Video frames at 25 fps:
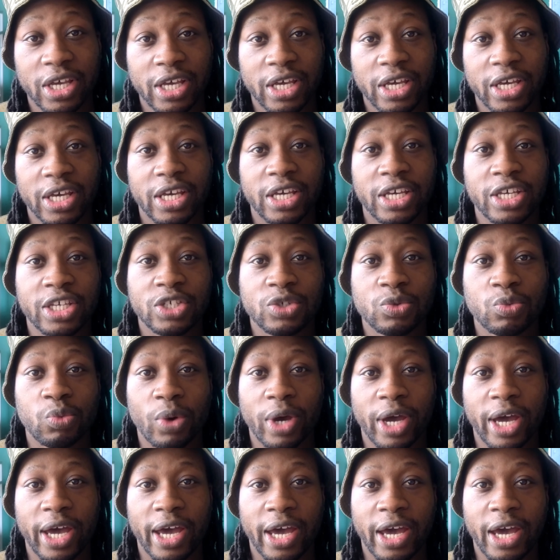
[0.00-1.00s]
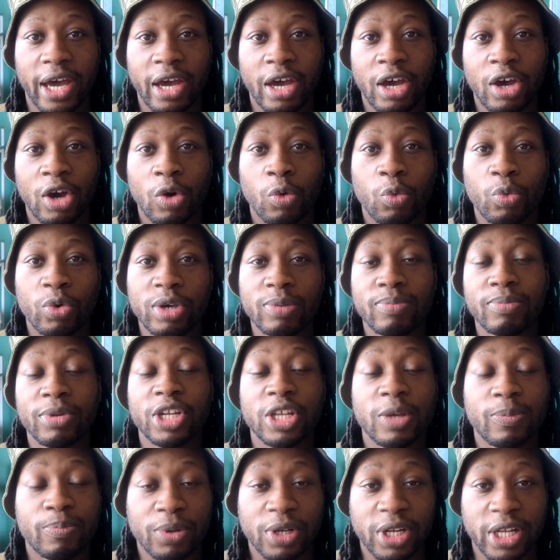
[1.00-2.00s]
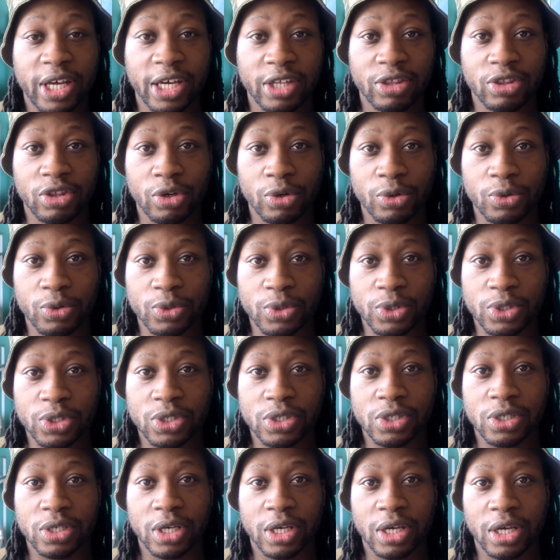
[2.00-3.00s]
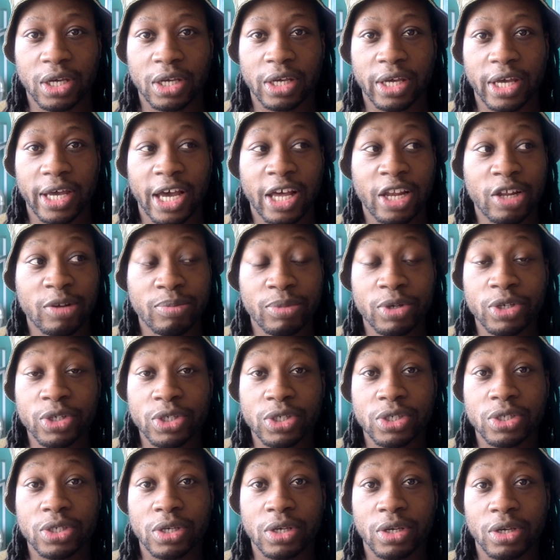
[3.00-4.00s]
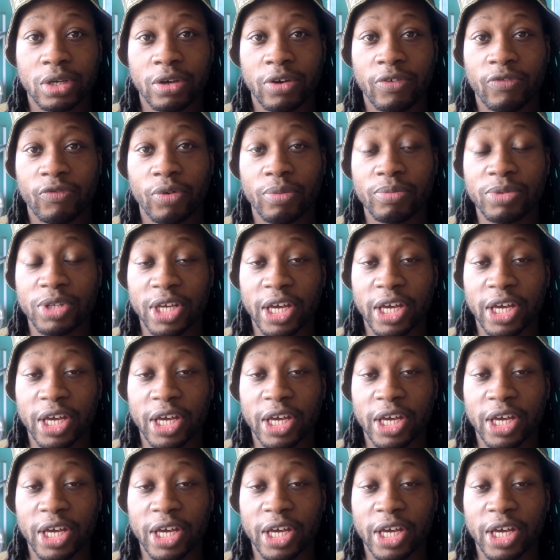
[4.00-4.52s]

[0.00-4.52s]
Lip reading: is where we manipulate those elements from the